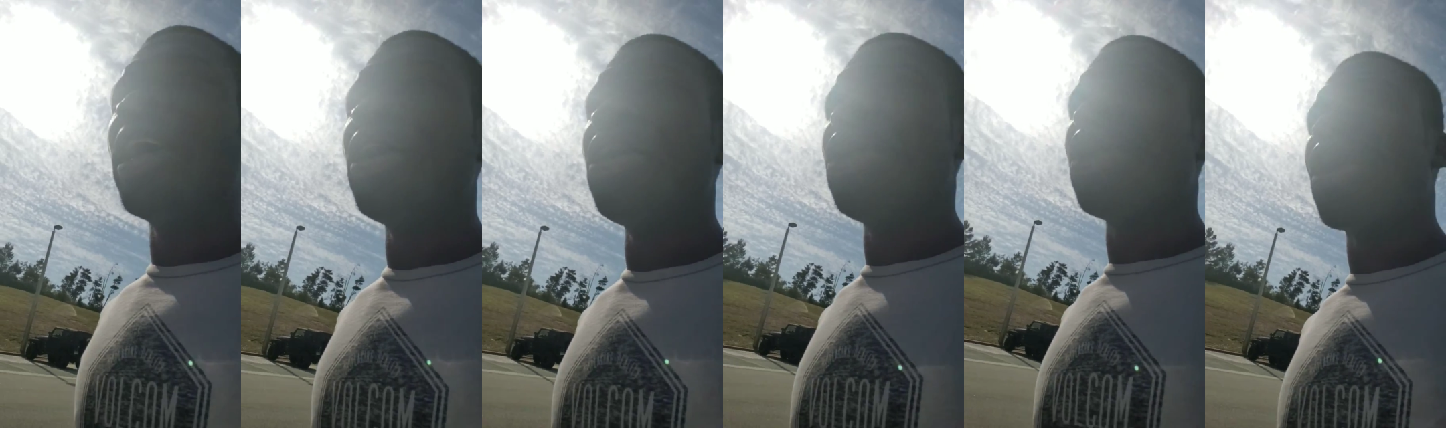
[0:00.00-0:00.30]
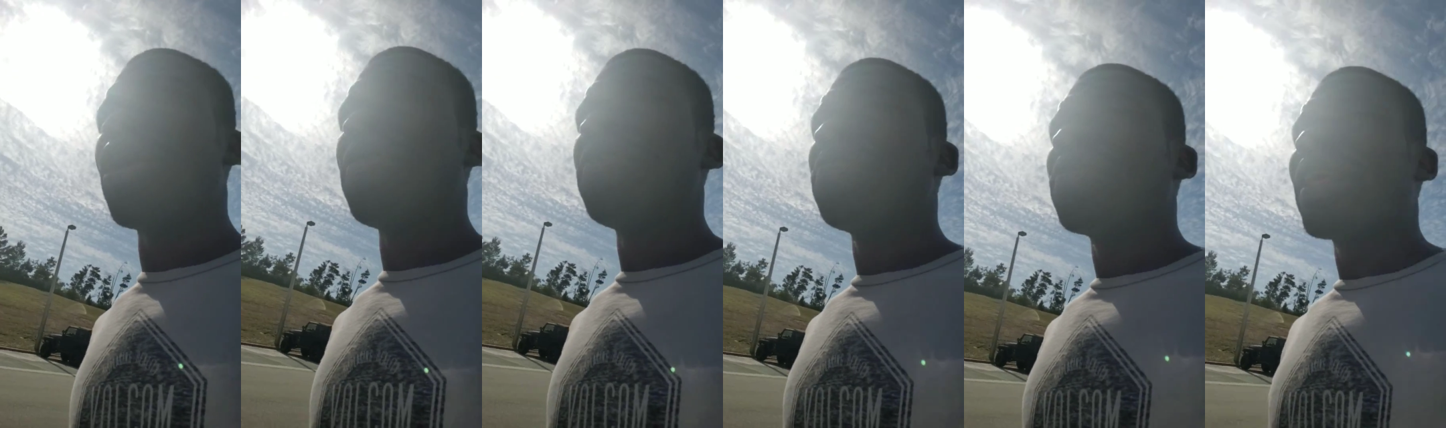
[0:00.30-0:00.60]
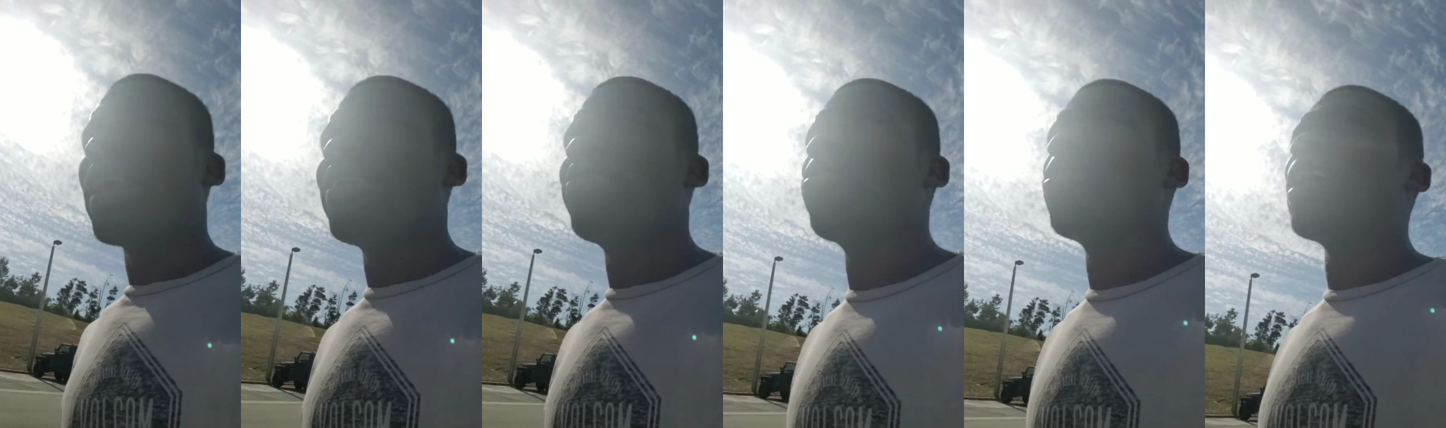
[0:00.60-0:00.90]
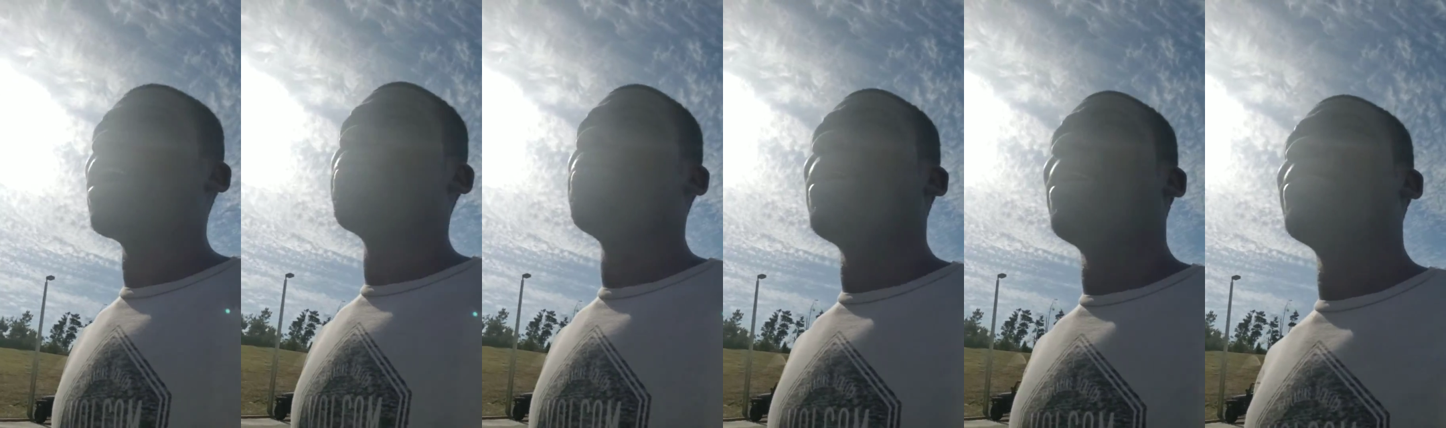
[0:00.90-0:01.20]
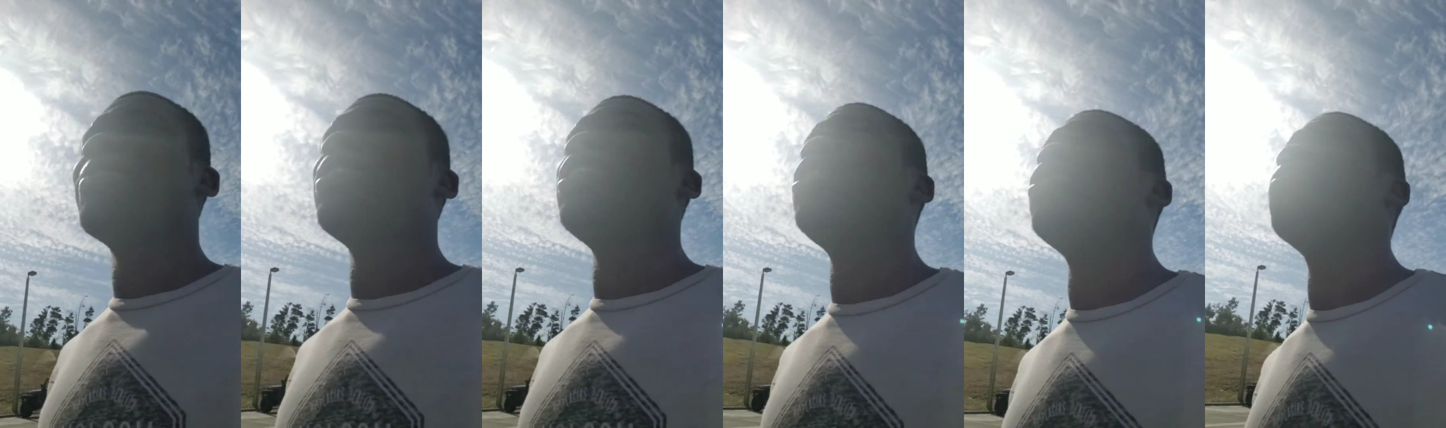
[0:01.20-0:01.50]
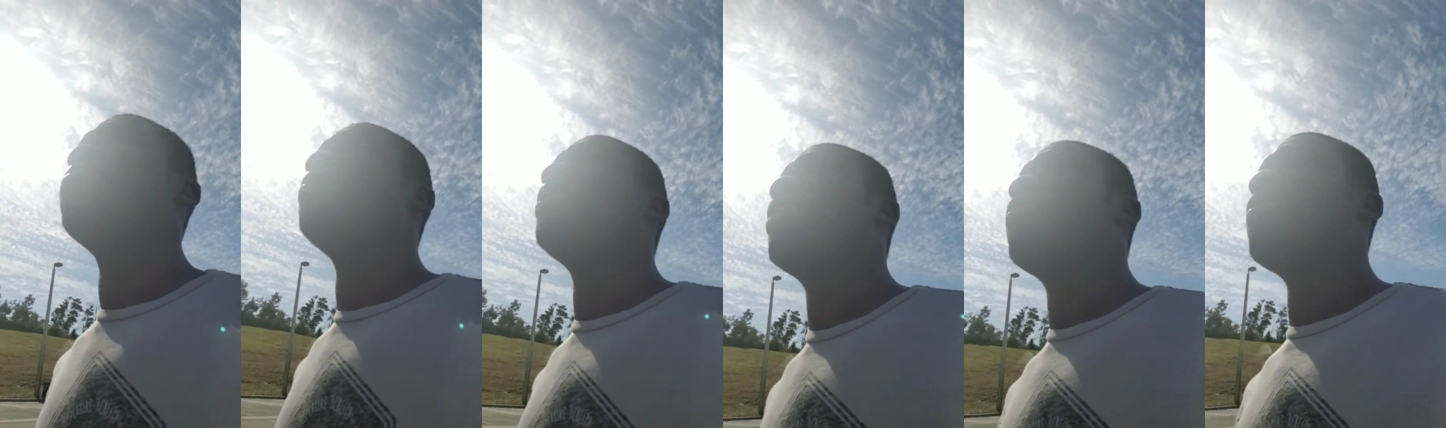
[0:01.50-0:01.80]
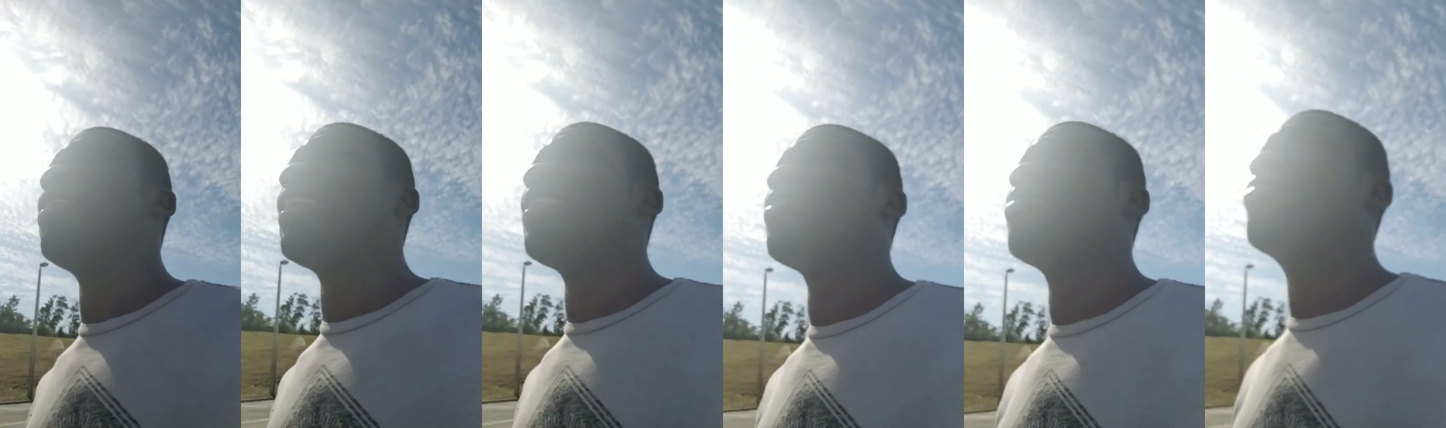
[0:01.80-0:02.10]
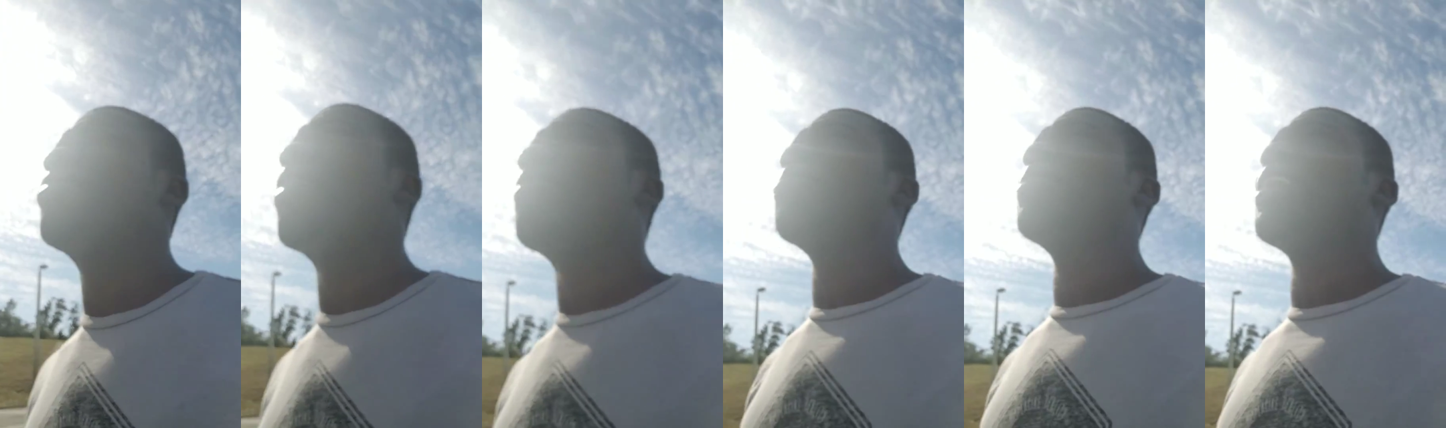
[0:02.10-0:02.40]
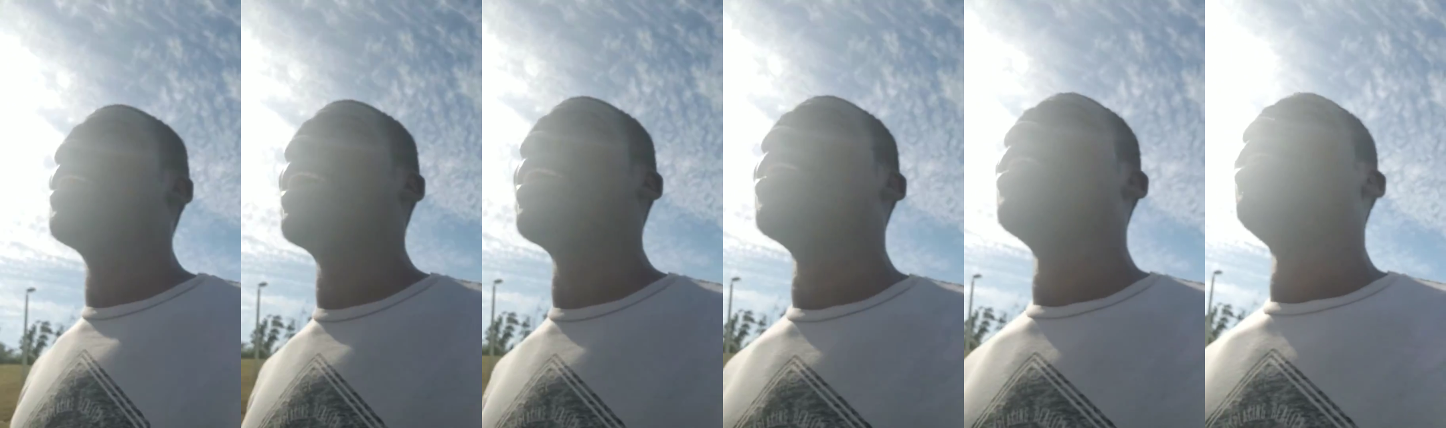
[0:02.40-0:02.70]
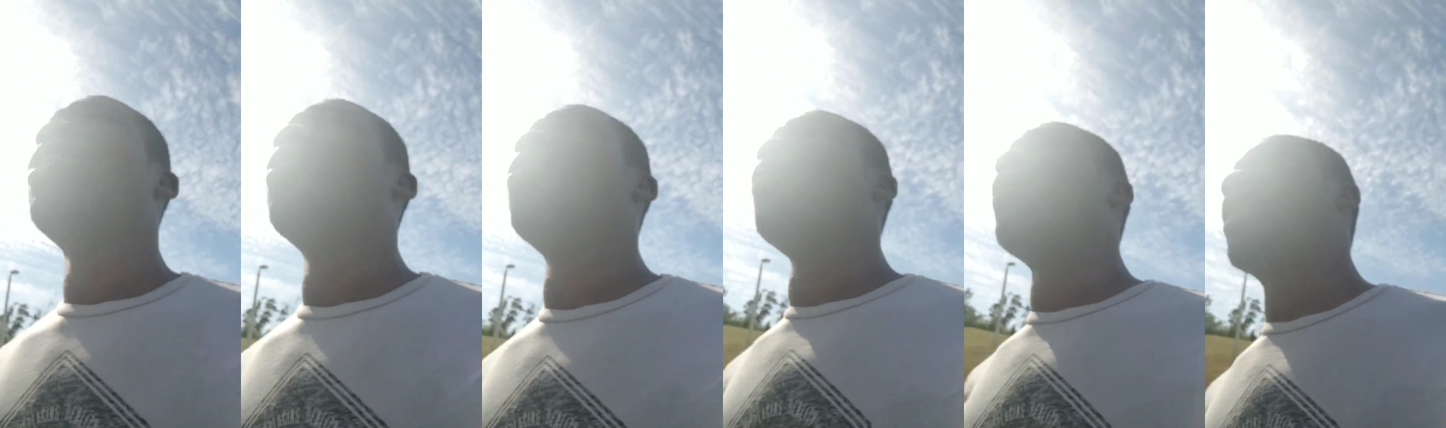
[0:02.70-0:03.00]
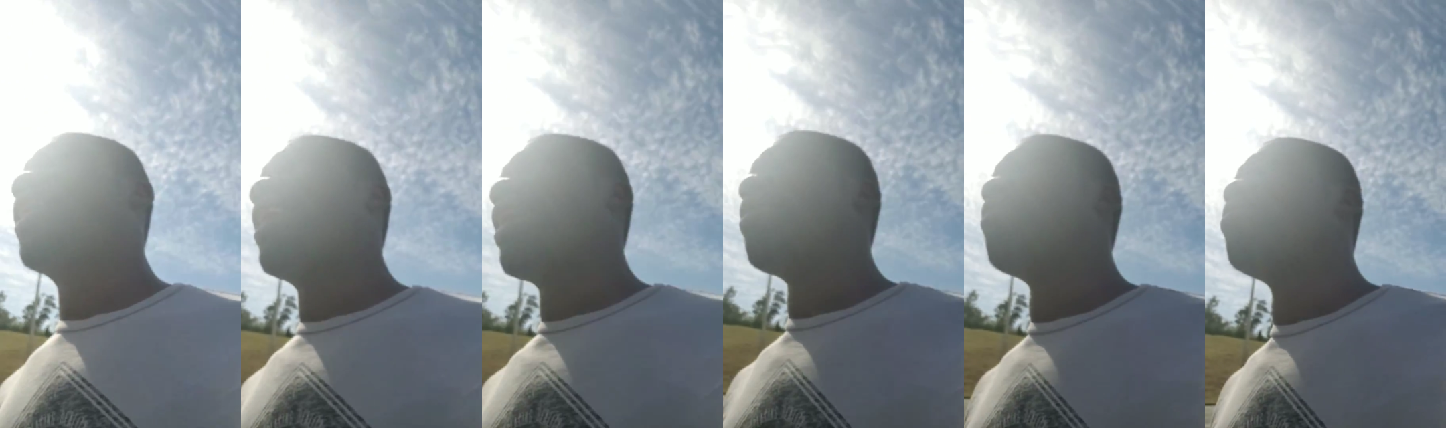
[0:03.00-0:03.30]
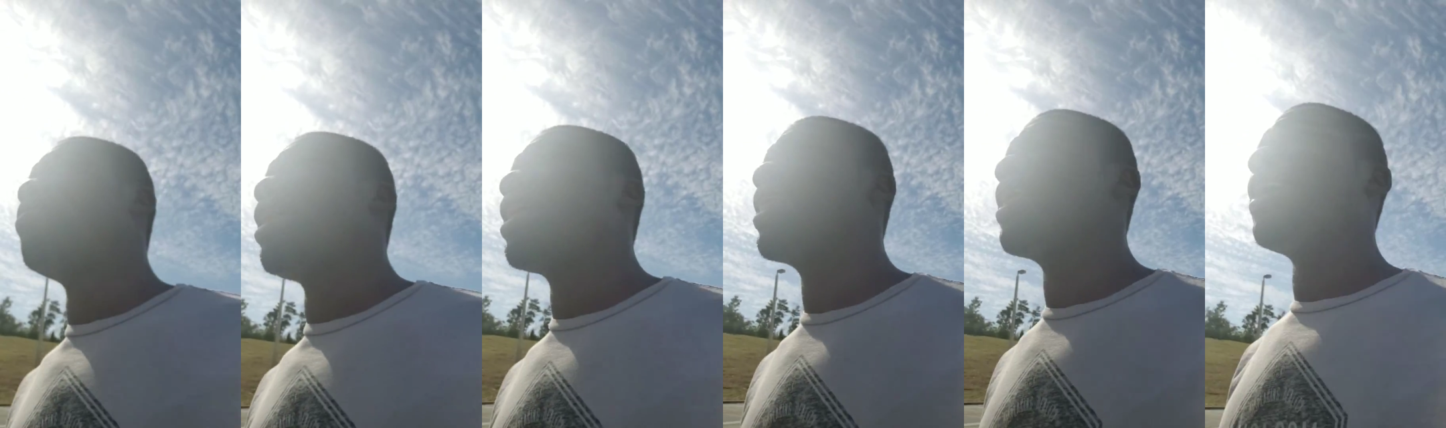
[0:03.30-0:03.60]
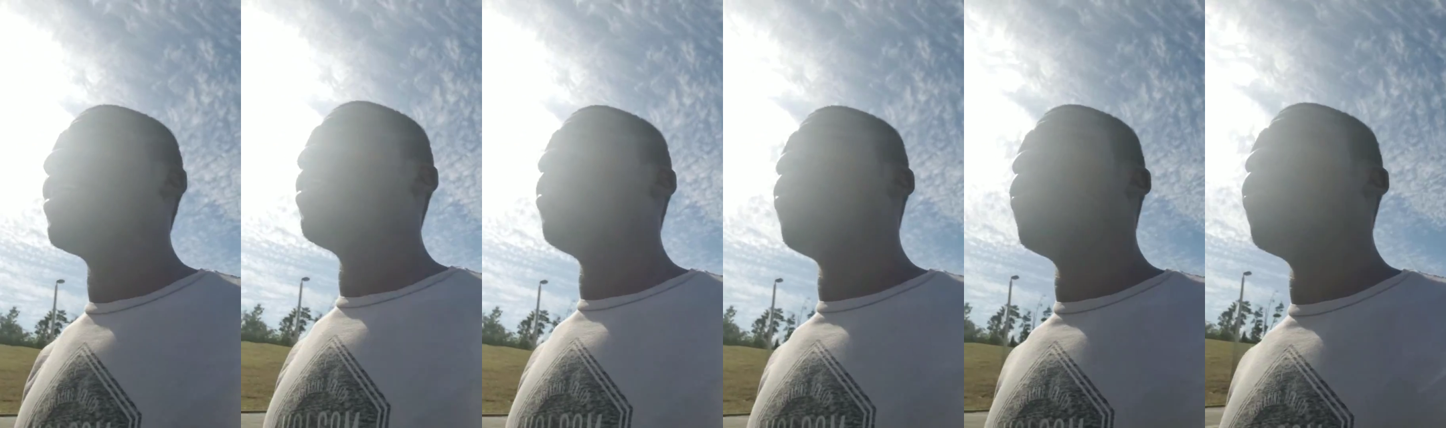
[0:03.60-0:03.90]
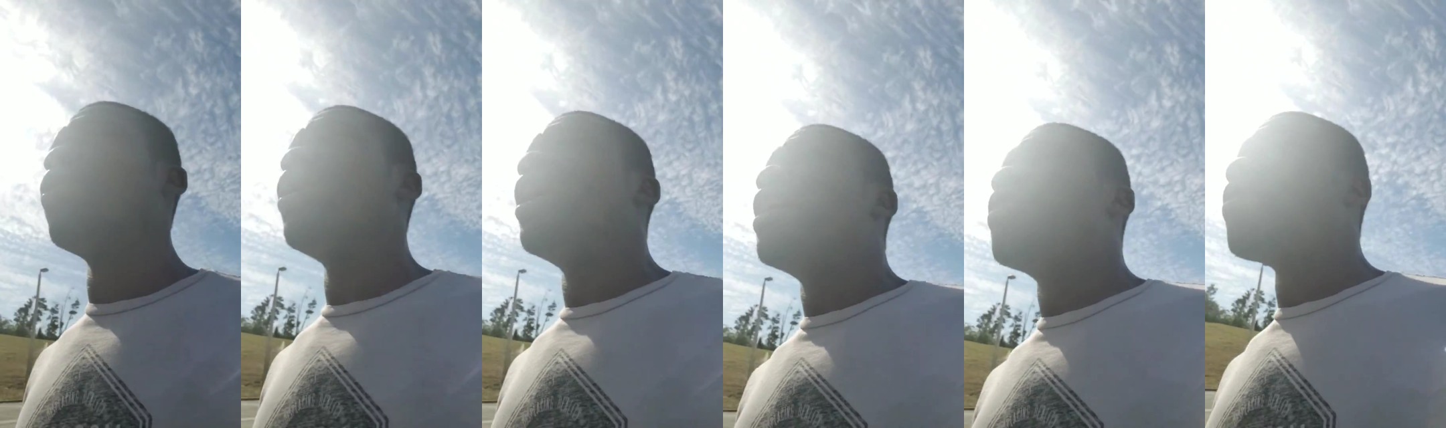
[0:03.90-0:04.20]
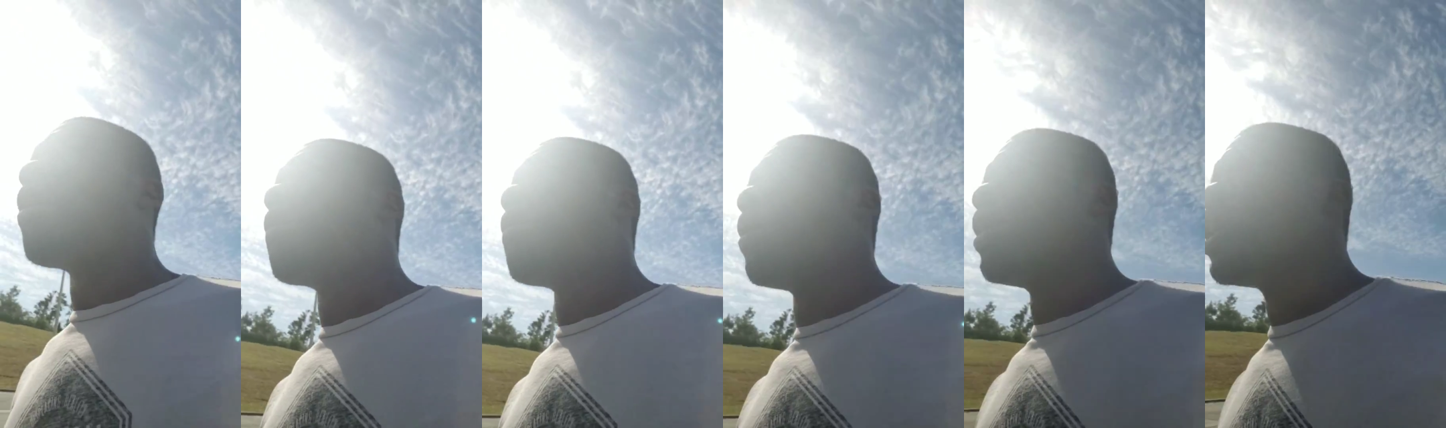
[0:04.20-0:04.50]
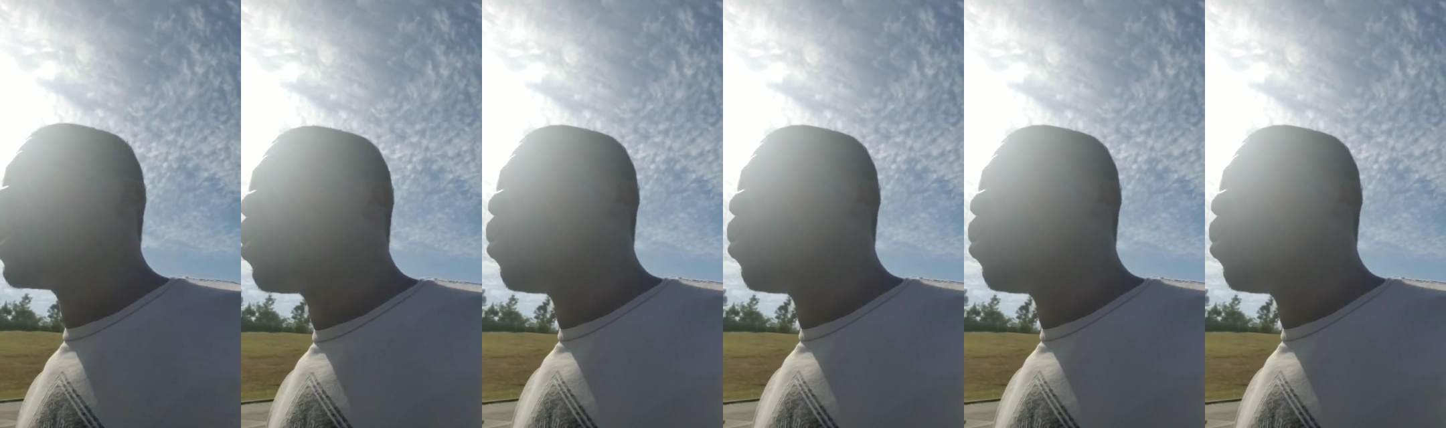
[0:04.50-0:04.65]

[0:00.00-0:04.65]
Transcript: Nobody's mouth can be seen.